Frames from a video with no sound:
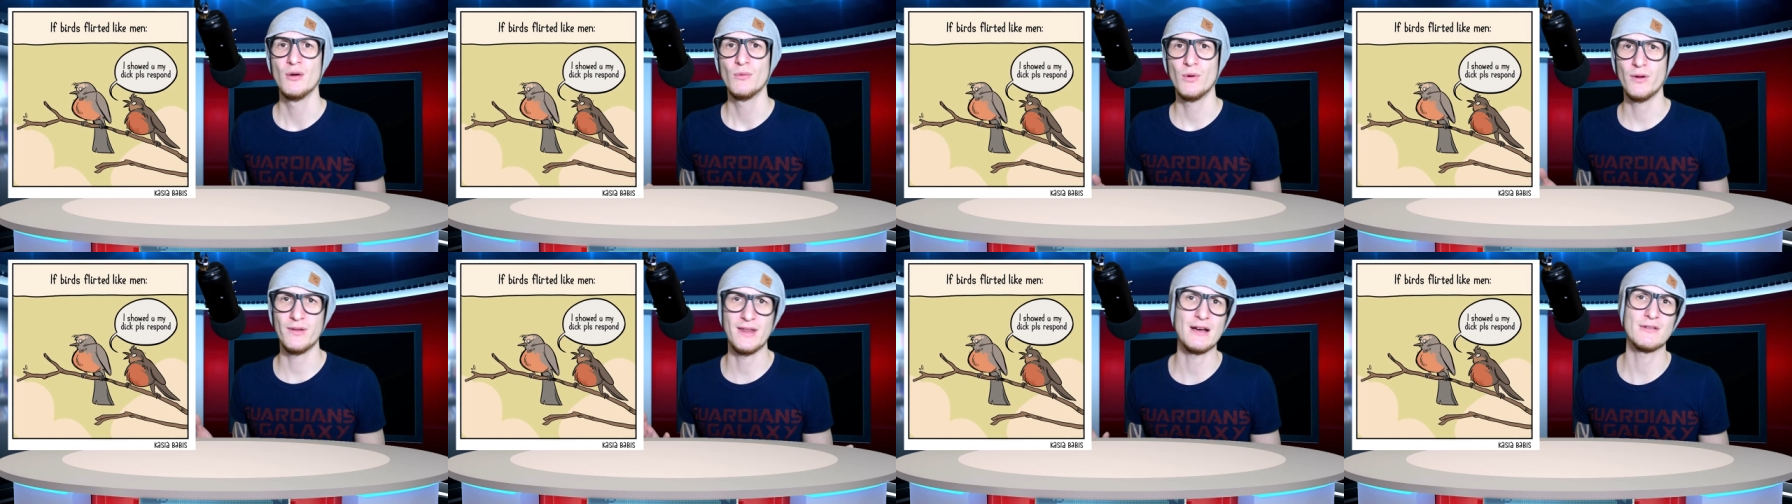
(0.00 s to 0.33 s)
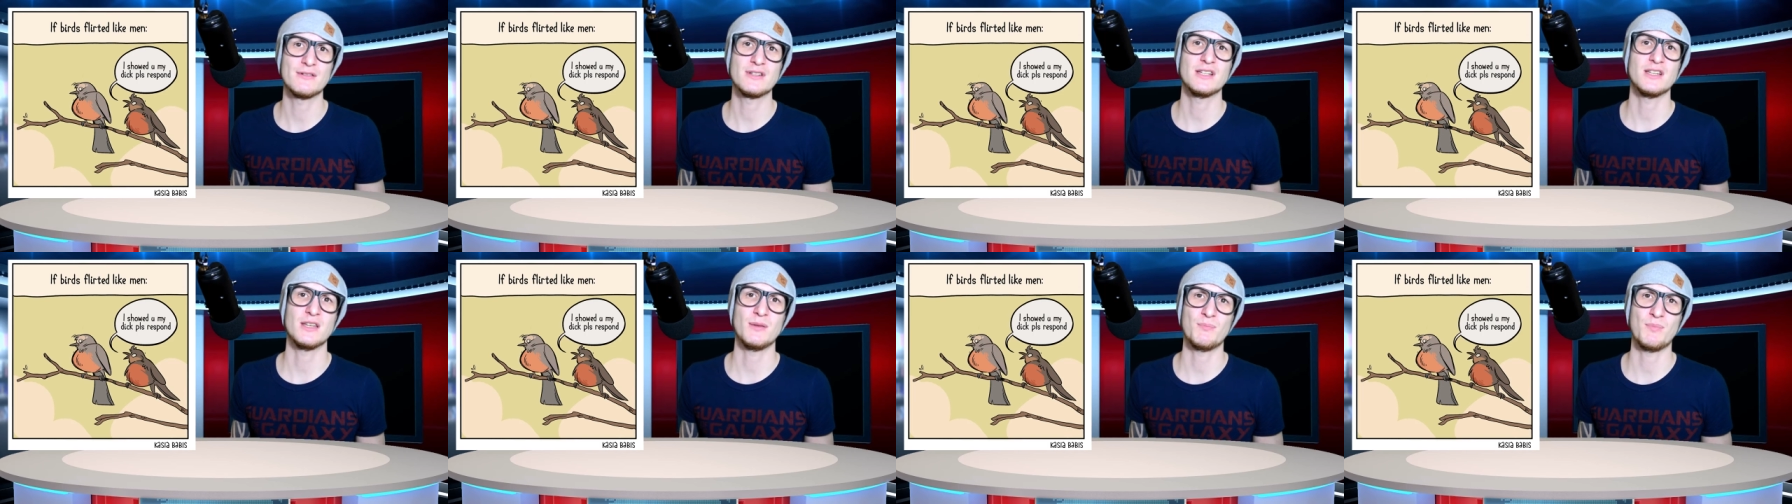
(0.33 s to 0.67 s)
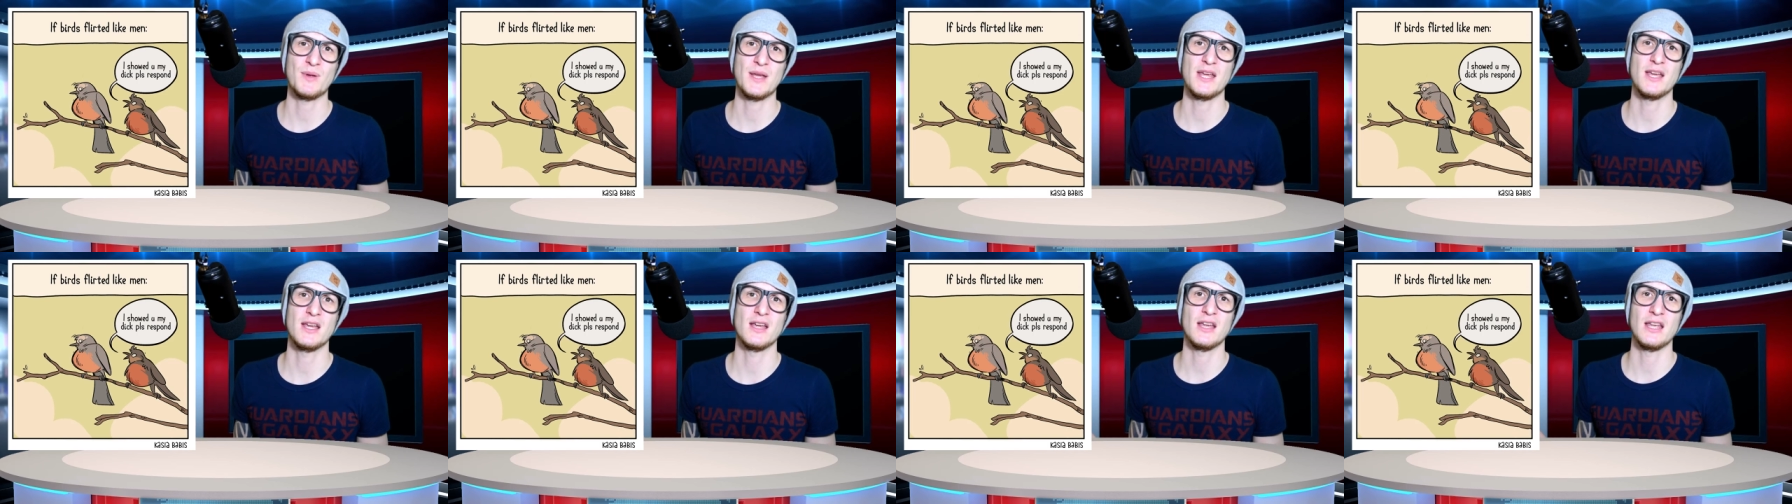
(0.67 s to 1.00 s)
without it
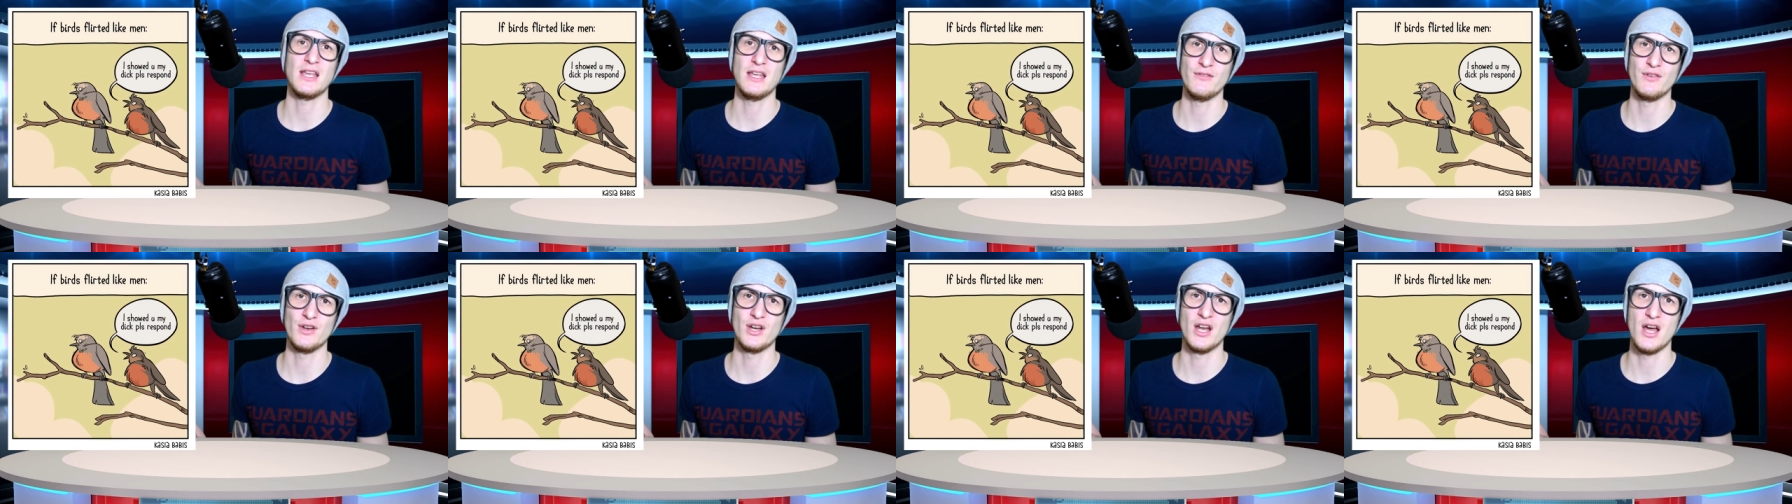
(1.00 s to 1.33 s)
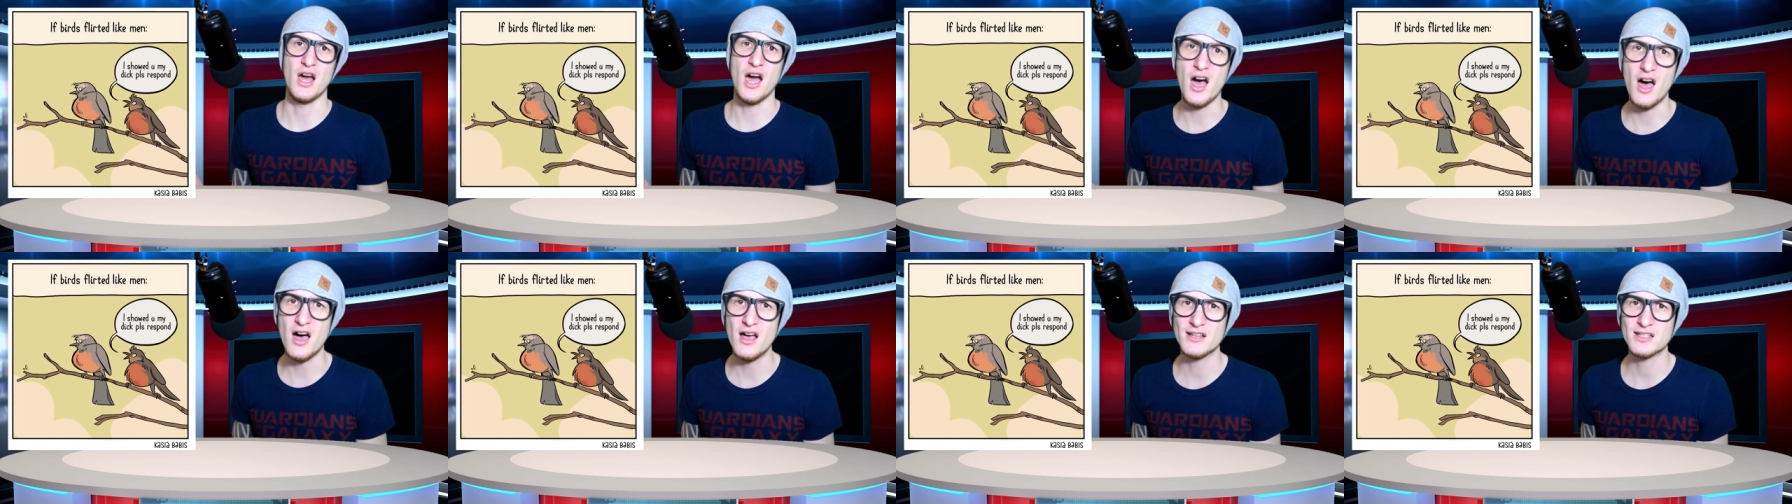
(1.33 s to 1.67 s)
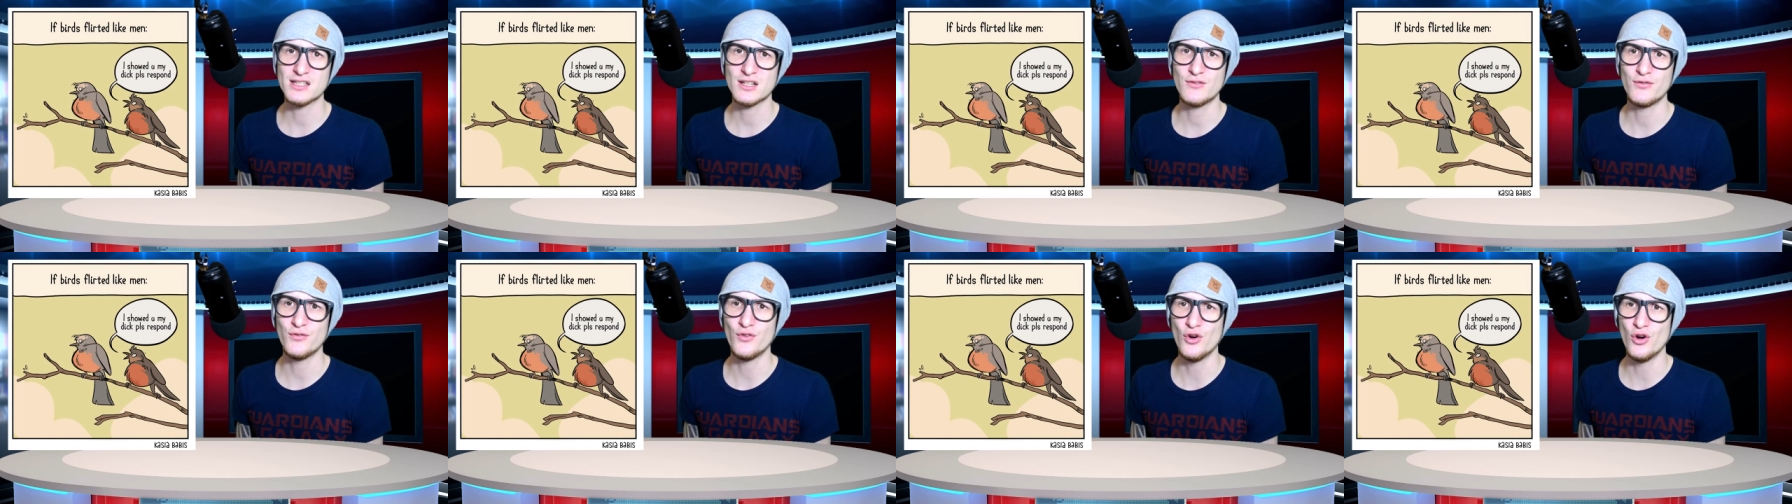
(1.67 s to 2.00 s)
being even
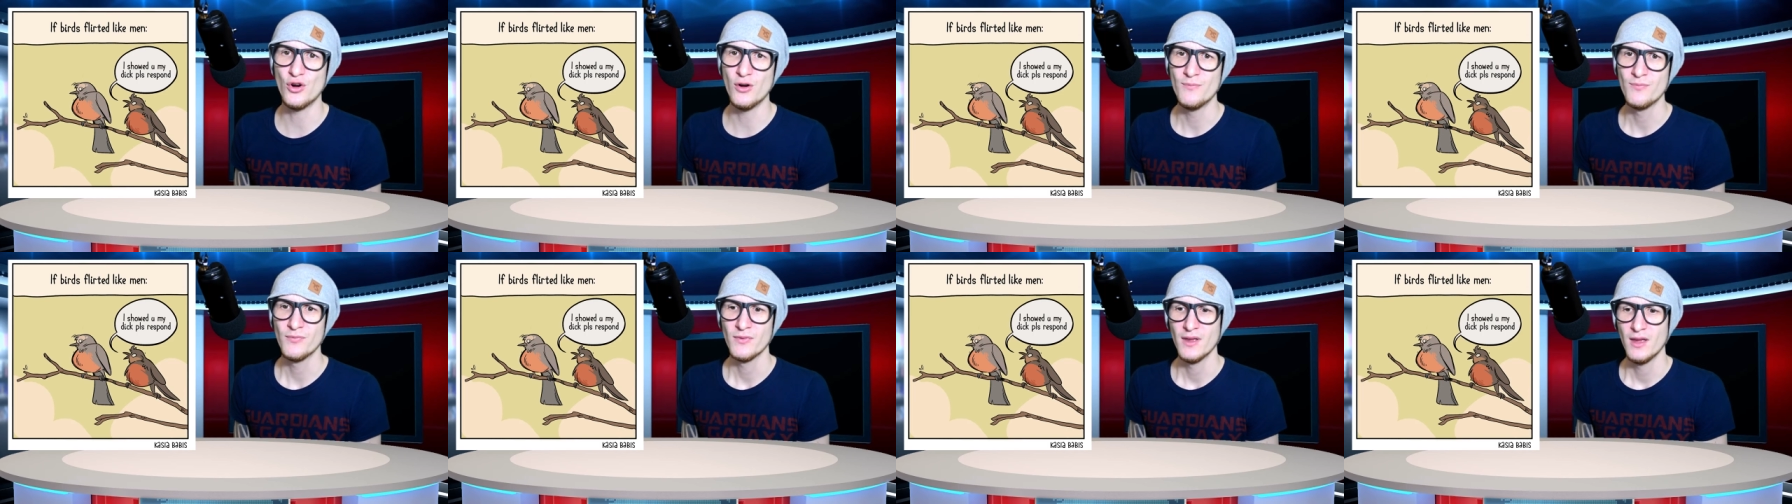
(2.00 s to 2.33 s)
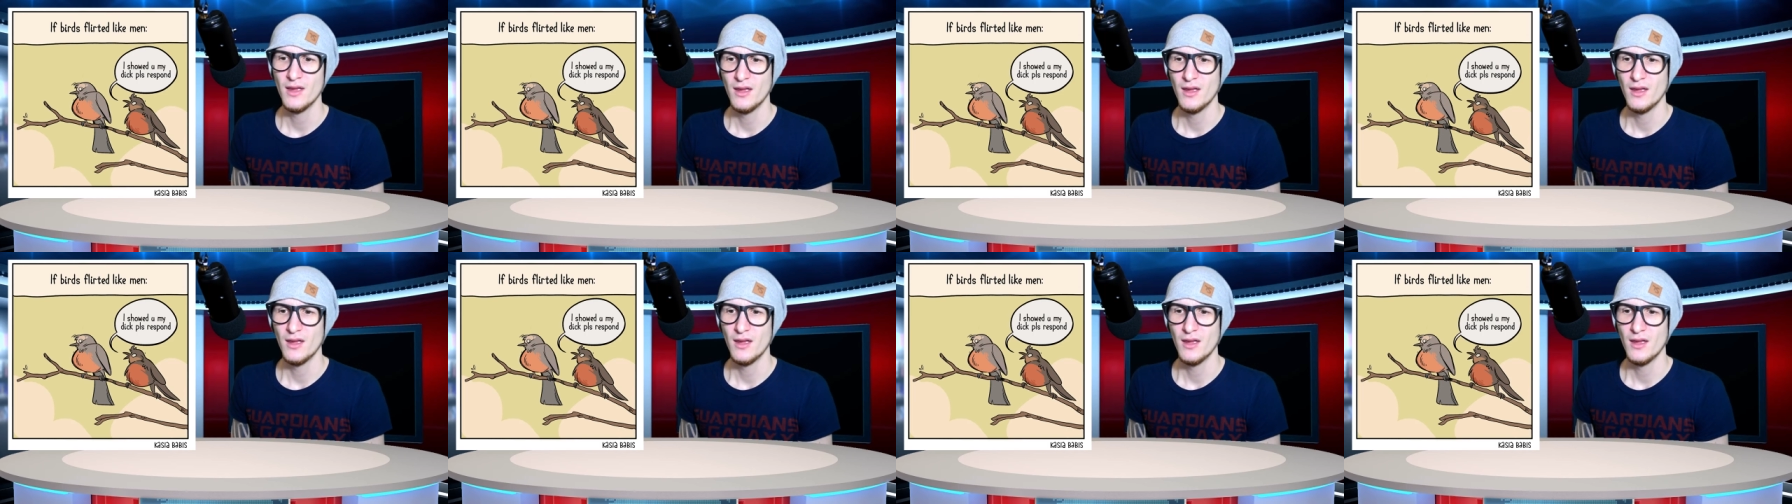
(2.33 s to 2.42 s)
asked for?